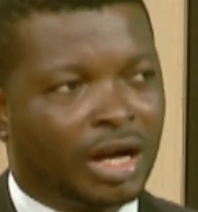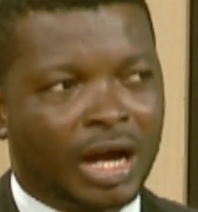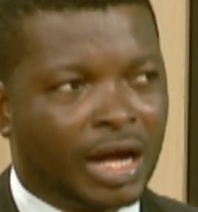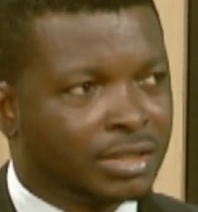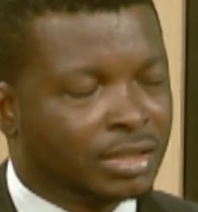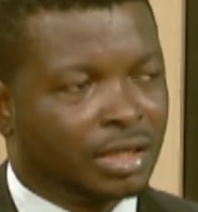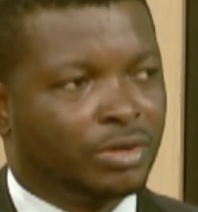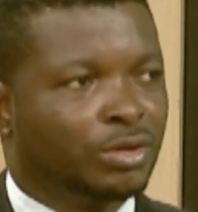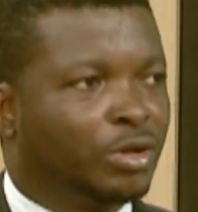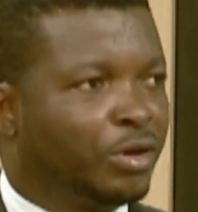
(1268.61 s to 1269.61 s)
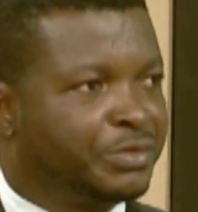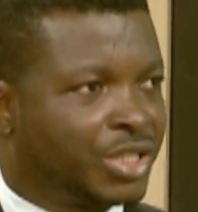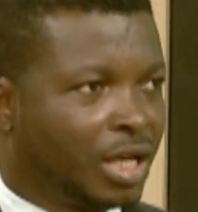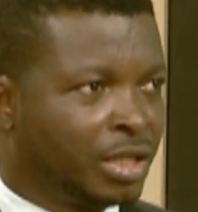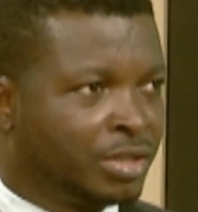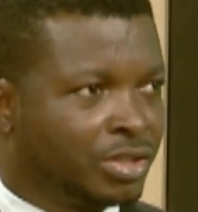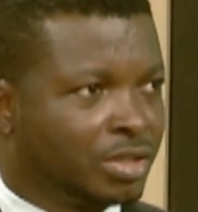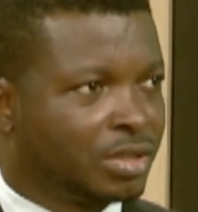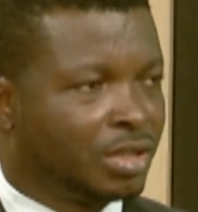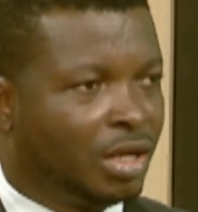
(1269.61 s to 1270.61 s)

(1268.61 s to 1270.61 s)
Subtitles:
has a whole lot of challenges.